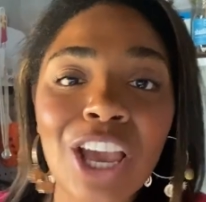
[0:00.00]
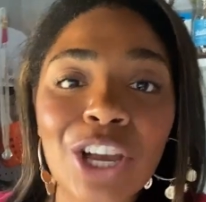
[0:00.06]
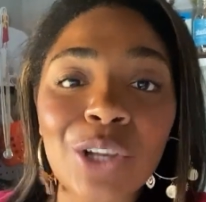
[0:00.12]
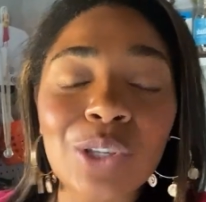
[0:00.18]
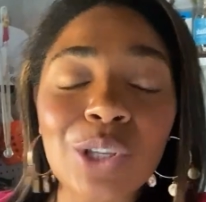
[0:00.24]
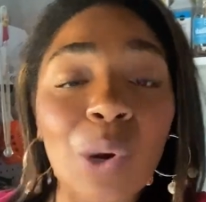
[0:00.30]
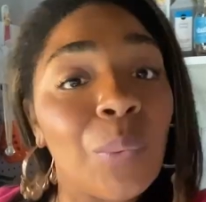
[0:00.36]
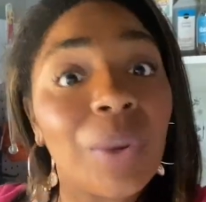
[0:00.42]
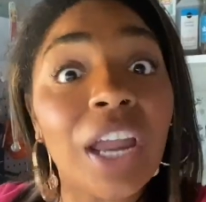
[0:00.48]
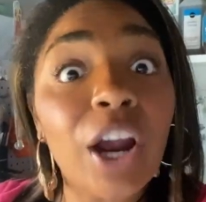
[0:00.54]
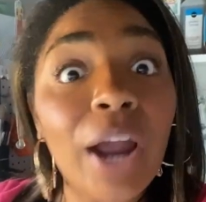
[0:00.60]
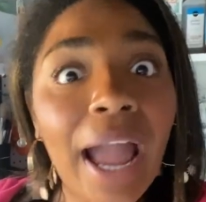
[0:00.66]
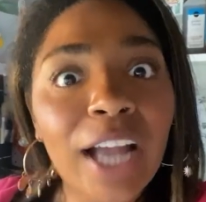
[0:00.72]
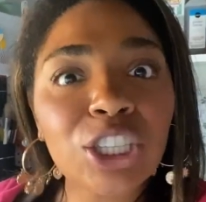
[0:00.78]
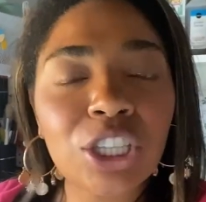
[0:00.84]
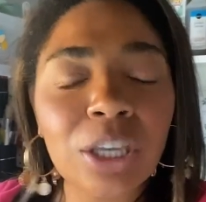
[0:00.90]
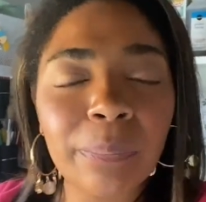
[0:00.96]
So we are
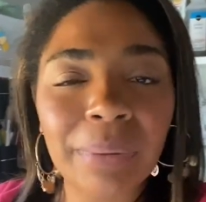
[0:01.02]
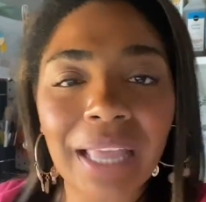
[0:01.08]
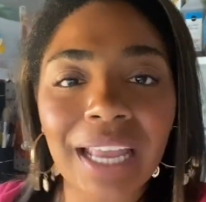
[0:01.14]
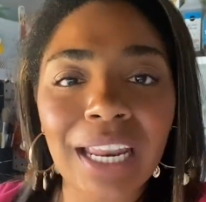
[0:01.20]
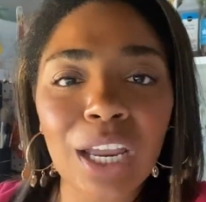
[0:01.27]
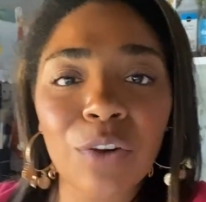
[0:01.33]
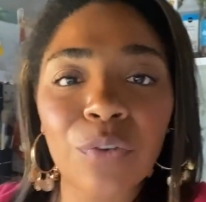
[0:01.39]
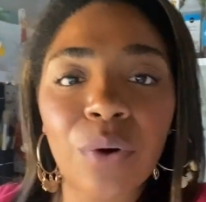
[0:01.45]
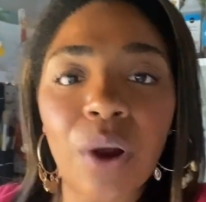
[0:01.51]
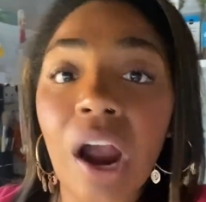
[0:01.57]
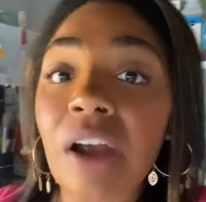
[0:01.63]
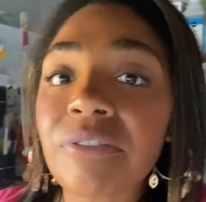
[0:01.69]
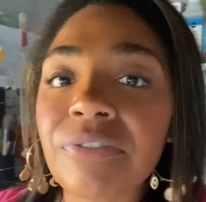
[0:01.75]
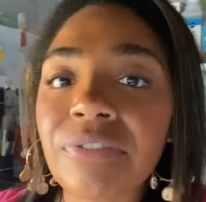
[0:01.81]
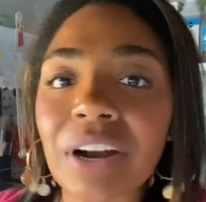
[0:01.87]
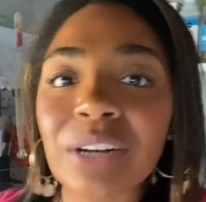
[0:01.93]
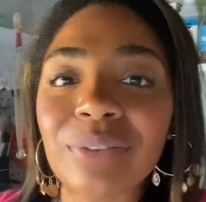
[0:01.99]
actually planning for our
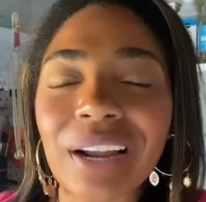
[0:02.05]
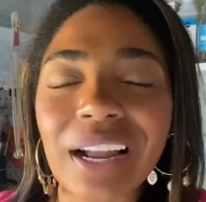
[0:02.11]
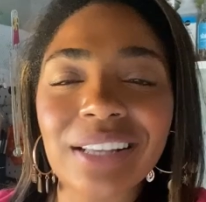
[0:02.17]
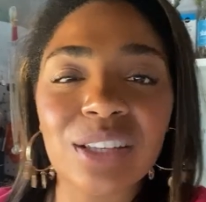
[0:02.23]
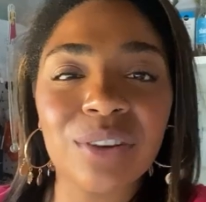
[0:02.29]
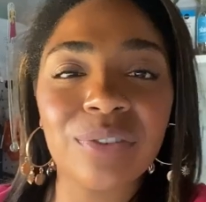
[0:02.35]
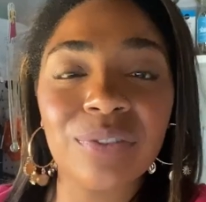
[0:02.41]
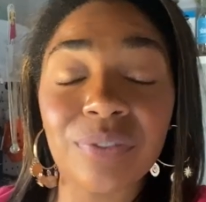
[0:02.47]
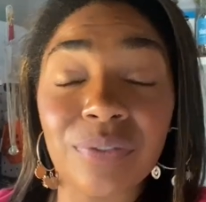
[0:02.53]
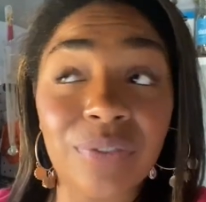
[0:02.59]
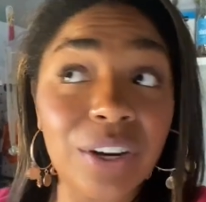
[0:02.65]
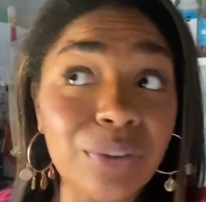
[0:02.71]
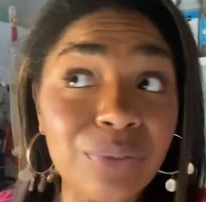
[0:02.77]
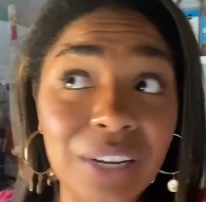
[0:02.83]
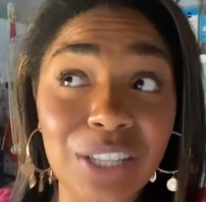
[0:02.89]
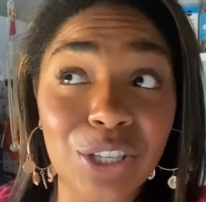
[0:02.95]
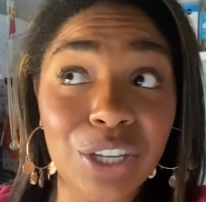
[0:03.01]

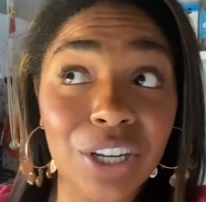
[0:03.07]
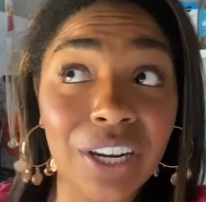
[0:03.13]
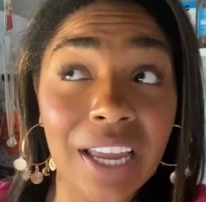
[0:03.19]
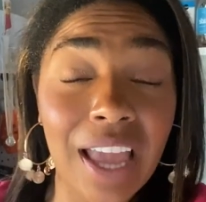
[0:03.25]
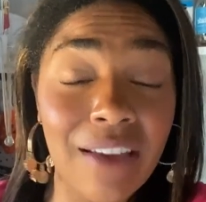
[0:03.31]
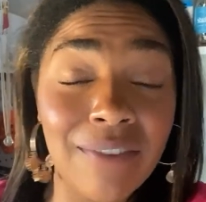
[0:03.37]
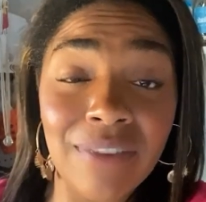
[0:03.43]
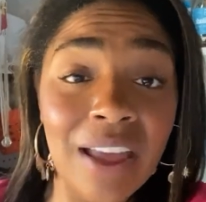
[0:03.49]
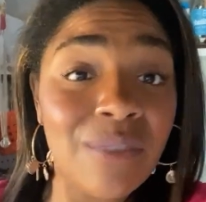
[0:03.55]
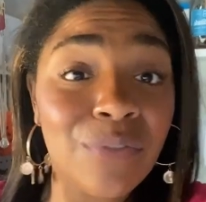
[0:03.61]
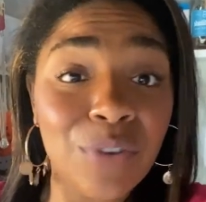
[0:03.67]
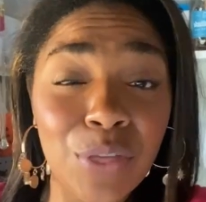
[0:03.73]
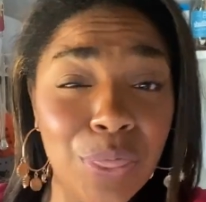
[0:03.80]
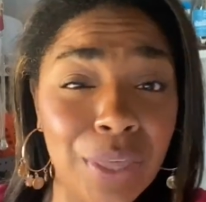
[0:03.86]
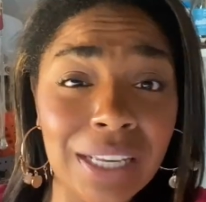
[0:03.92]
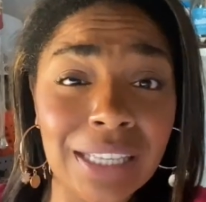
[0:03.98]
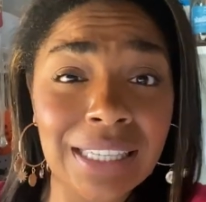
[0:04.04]
fundraising event for
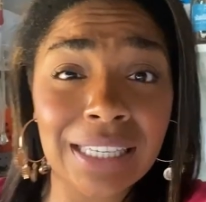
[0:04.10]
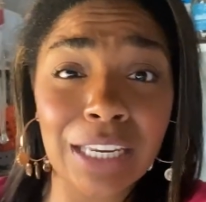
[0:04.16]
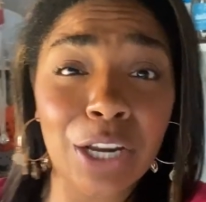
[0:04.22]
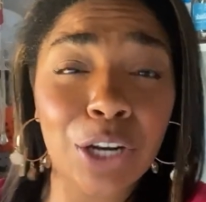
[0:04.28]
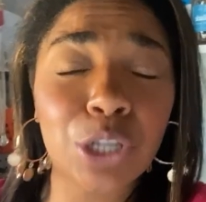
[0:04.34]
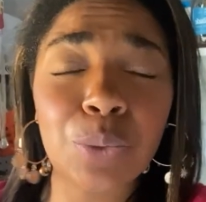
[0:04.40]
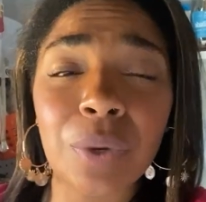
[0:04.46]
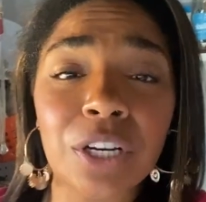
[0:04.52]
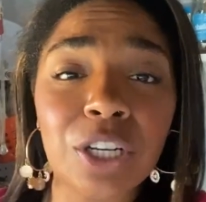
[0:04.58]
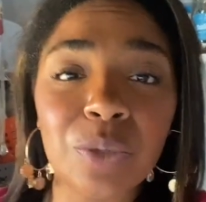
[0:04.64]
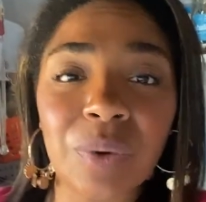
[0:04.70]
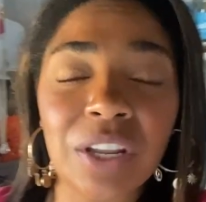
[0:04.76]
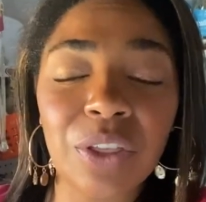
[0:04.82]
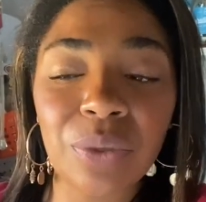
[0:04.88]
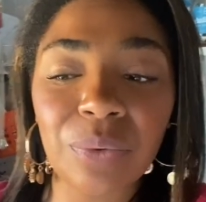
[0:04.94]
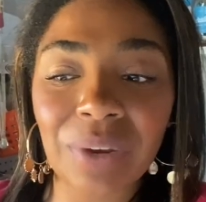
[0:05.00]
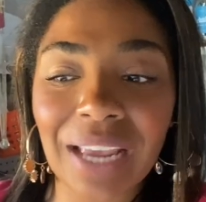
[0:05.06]
this year,
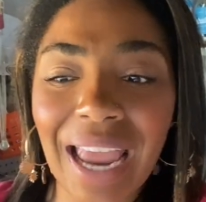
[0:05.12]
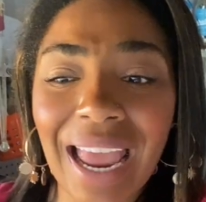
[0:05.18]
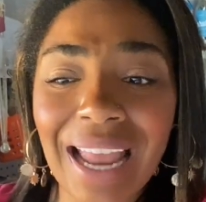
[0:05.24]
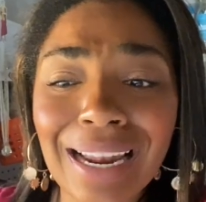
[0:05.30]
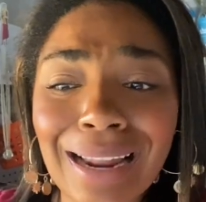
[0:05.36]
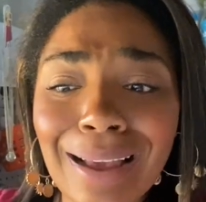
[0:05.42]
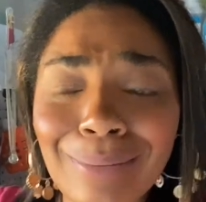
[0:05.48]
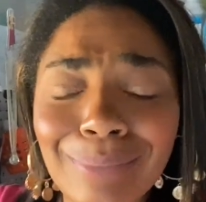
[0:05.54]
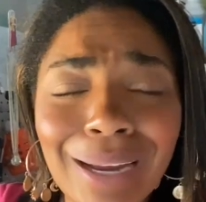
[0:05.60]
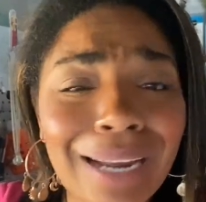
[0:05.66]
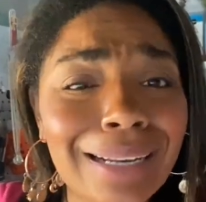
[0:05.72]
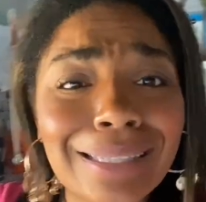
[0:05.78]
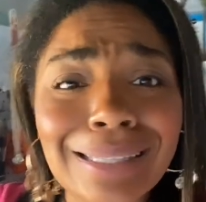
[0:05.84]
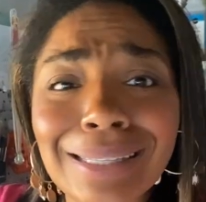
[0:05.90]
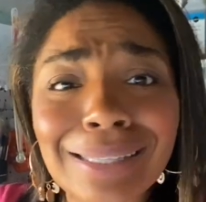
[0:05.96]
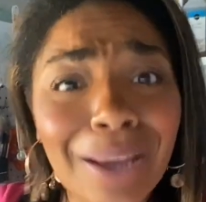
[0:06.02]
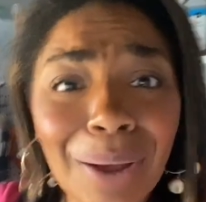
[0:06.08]
2023, and I'm kind of
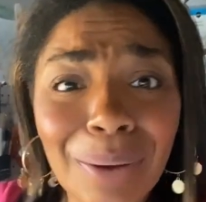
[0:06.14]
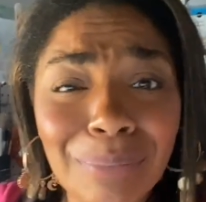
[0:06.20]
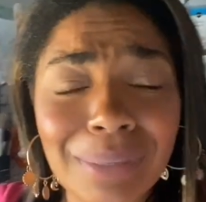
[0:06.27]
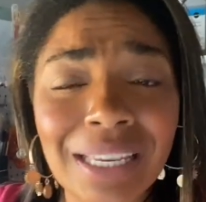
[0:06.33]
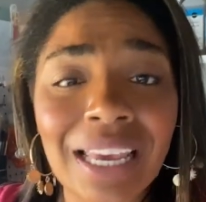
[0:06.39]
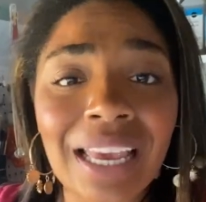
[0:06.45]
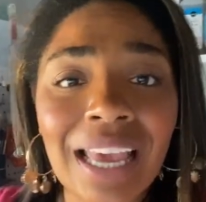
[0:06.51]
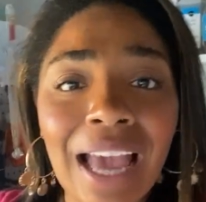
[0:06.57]
stumped.